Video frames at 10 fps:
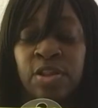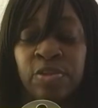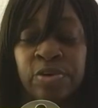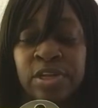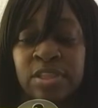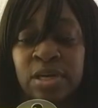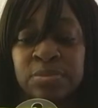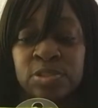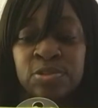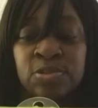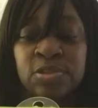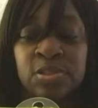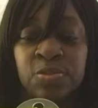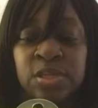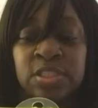3 thumb screws, a
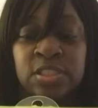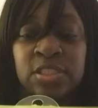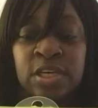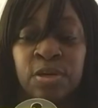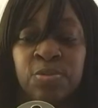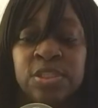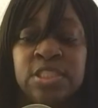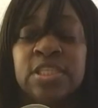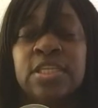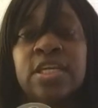wrench, and a rigid